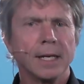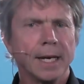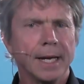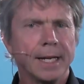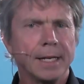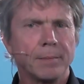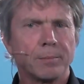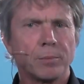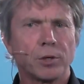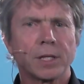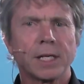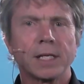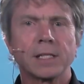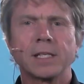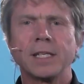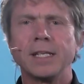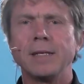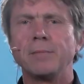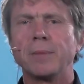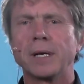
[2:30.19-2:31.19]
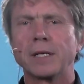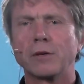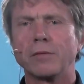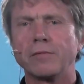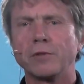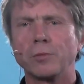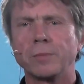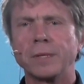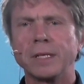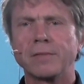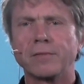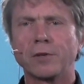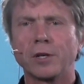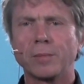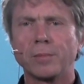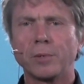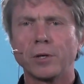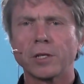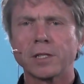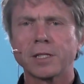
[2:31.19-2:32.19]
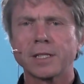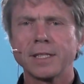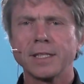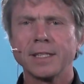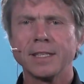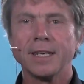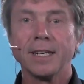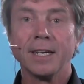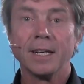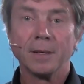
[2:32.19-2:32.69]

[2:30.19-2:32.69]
and the potential impact of European foreign policy,